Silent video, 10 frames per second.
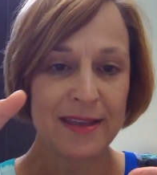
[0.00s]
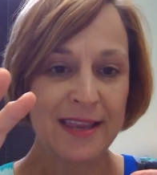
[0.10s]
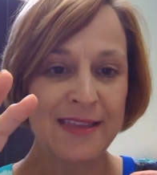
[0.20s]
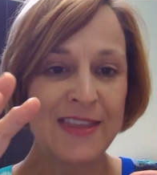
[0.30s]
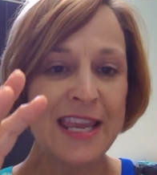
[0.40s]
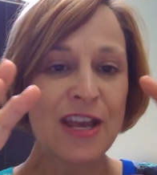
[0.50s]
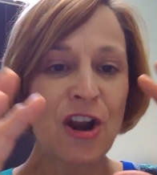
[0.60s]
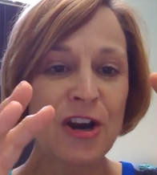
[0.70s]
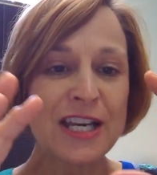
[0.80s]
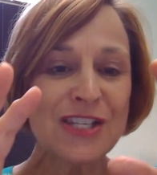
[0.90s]
In the
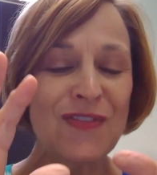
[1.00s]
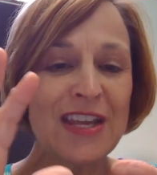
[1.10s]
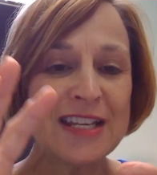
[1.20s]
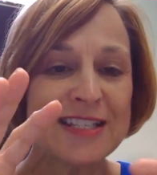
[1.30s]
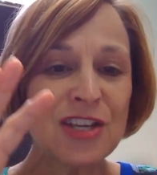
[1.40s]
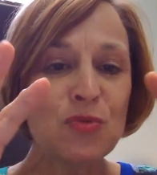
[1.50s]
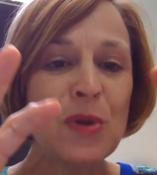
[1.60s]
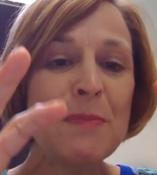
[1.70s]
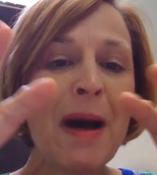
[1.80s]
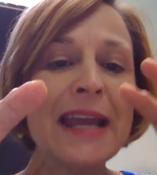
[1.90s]
NRSV, it says
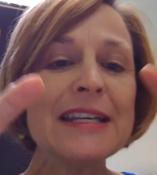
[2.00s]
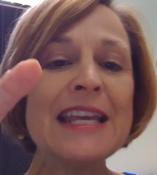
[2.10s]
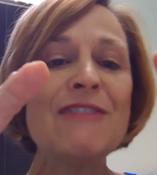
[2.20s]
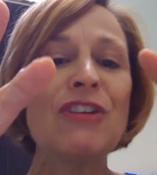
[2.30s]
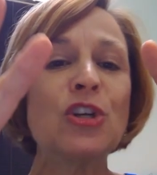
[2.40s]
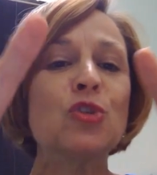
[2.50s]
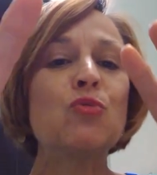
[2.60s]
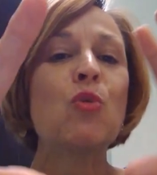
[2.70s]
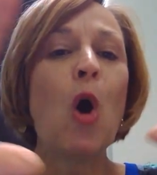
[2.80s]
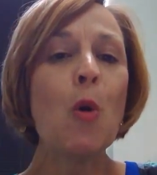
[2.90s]
we might even
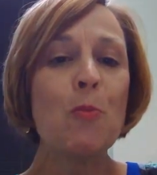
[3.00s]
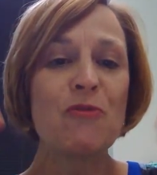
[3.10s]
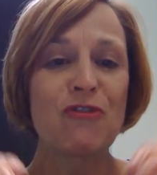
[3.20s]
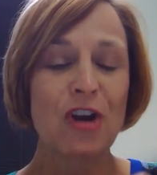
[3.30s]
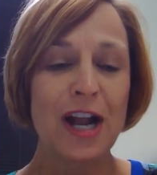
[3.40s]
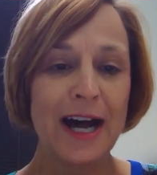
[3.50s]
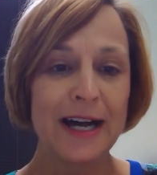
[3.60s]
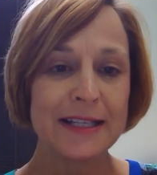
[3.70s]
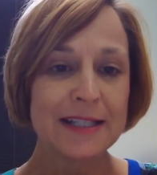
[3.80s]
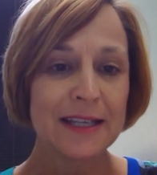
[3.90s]
grope for
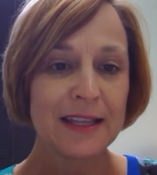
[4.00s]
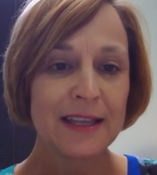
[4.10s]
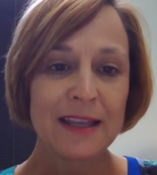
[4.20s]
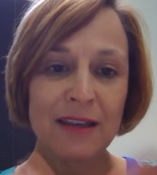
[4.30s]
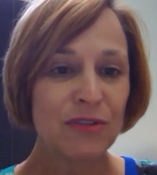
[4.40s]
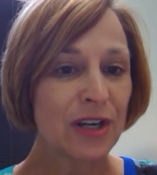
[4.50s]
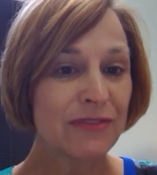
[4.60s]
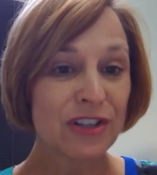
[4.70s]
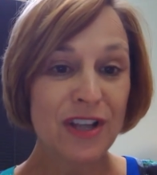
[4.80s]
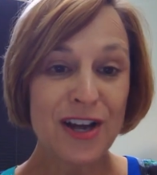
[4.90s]
God. Have you
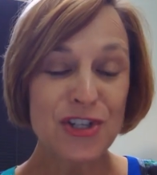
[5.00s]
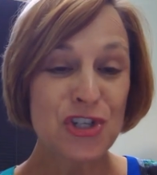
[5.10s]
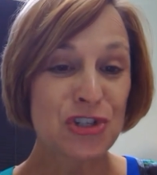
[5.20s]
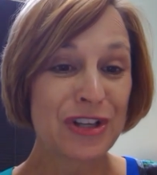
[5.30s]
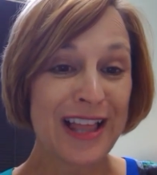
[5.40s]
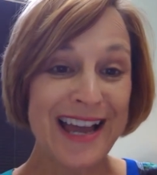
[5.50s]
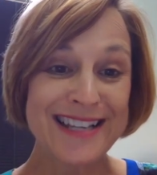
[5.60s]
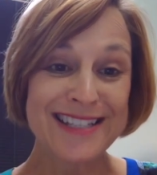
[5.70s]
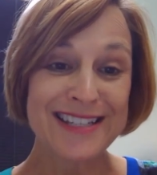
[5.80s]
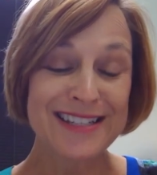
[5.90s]
ever lost your
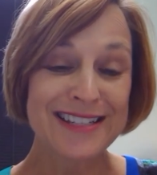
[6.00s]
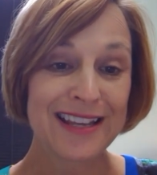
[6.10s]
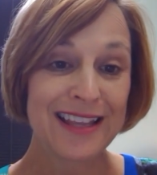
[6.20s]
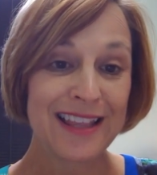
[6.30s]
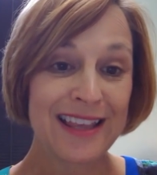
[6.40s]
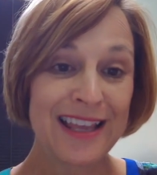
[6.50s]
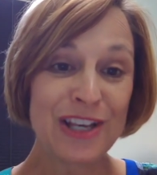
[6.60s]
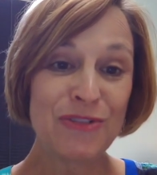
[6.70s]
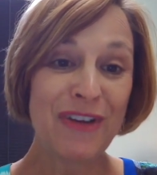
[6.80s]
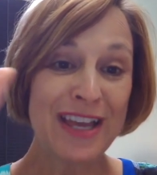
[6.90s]
glasses
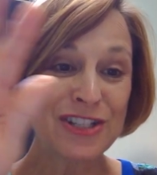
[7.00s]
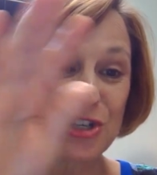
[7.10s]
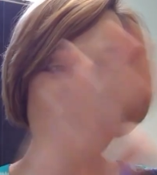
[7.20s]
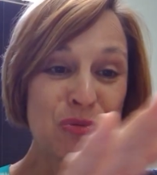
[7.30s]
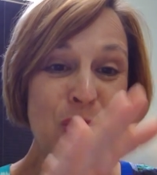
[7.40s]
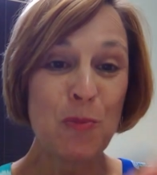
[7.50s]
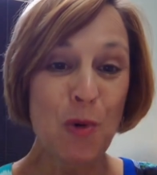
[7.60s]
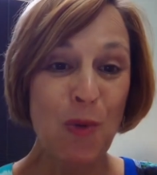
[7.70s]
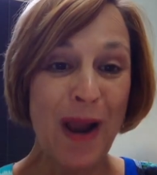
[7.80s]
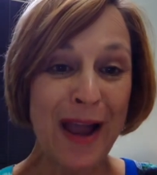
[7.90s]
and you've had to grope
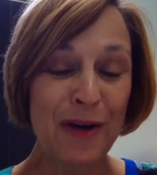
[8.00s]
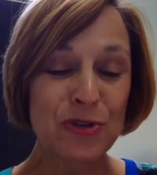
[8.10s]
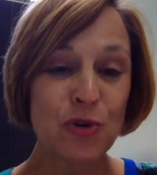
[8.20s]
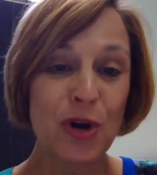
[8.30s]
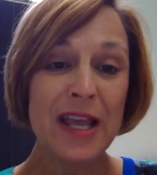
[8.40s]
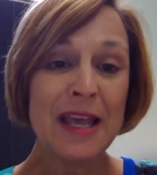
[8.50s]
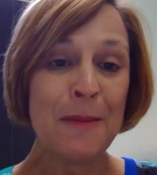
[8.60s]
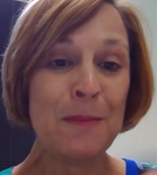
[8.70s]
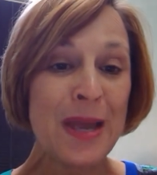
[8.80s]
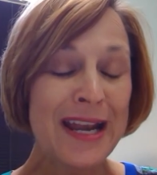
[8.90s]
around or
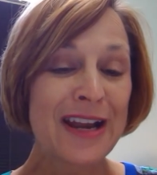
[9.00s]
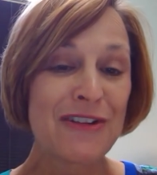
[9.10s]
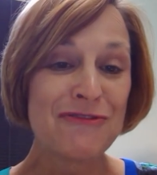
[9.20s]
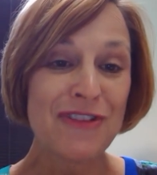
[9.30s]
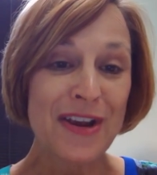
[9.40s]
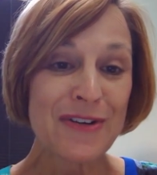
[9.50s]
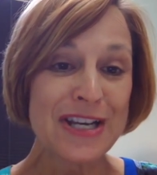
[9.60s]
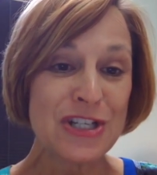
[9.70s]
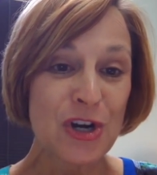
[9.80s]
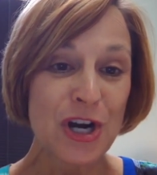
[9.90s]
been in a very
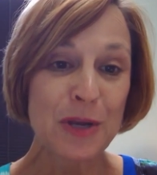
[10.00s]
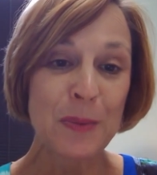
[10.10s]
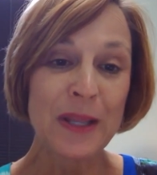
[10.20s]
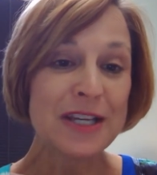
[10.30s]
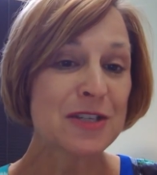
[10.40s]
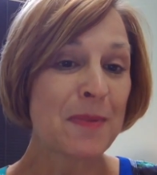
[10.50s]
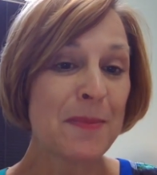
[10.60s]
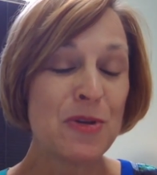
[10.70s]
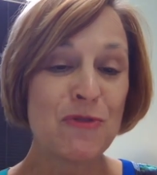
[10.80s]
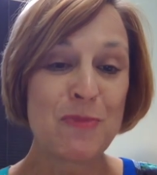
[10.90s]
dark place?
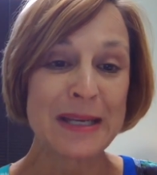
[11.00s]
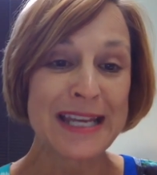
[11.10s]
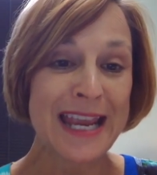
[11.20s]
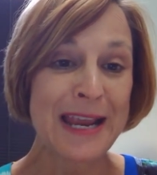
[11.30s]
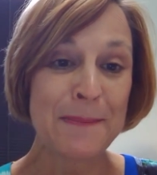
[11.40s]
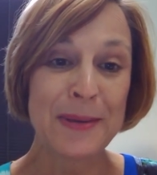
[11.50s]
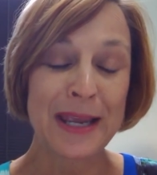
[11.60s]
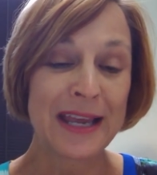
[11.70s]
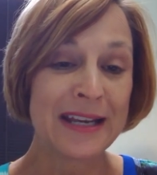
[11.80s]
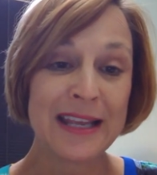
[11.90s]
Maybe you've been
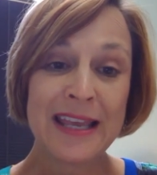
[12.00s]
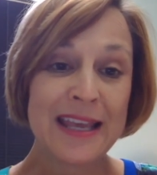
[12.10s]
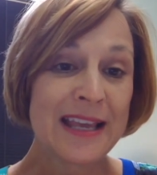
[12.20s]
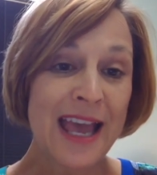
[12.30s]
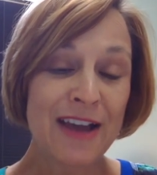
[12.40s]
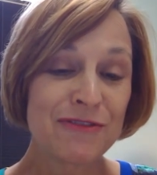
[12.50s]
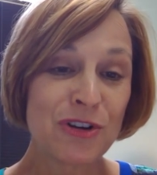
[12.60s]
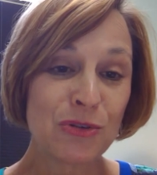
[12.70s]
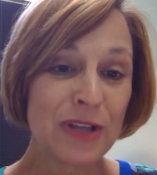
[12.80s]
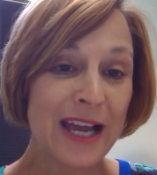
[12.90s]
camping and have
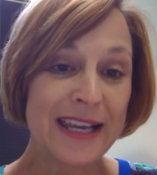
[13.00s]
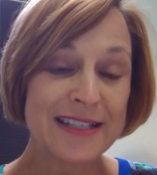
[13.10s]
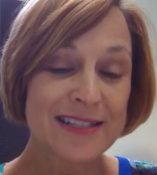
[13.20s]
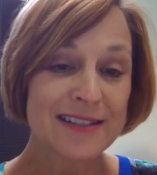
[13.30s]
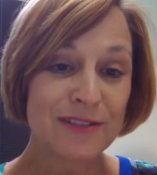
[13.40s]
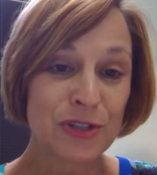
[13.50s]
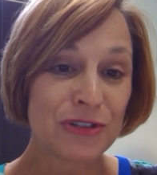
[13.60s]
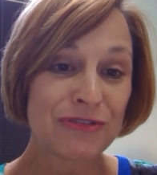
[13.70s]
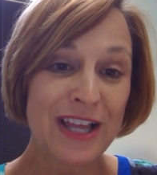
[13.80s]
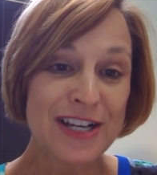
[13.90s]
no light, or your
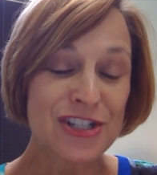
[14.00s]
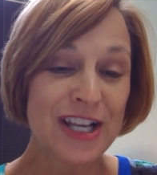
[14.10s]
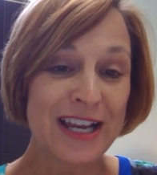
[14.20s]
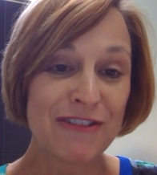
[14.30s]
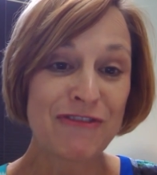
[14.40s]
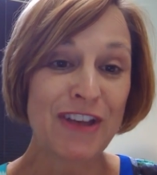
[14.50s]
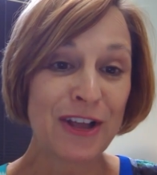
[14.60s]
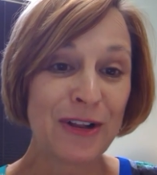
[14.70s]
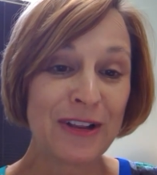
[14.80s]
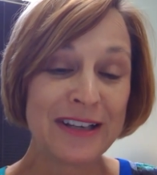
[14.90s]
flashlight
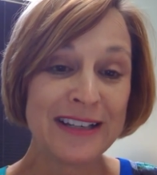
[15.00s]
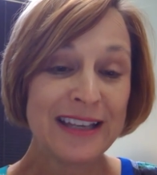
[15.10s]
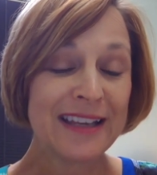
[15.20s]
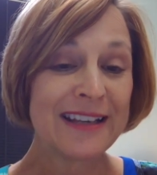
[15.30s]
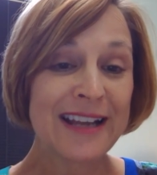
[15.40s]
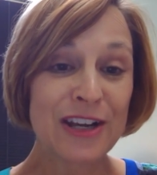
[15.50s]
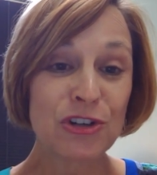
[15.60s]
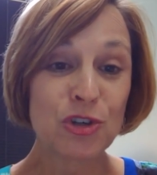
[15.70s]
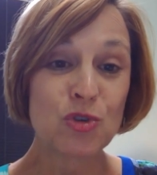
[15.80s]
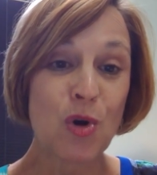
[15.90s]
fell and now
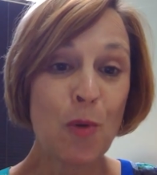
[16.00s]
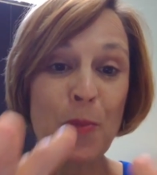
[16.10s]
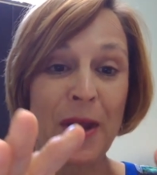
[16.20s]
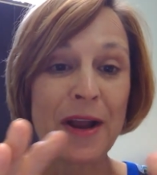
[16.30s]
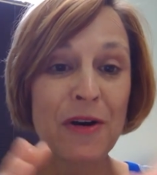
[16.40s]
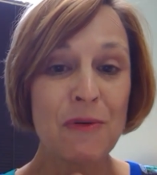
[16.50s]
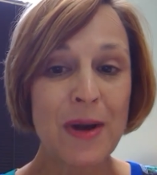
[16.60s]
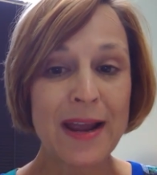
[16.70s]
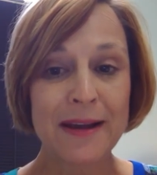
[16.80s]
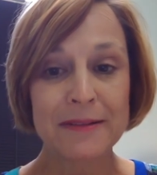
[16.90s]
you're groping
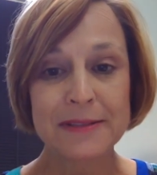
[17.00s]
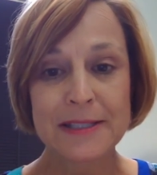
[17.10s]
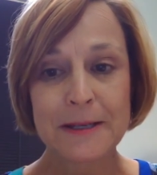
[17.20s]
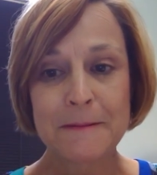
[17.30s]
around.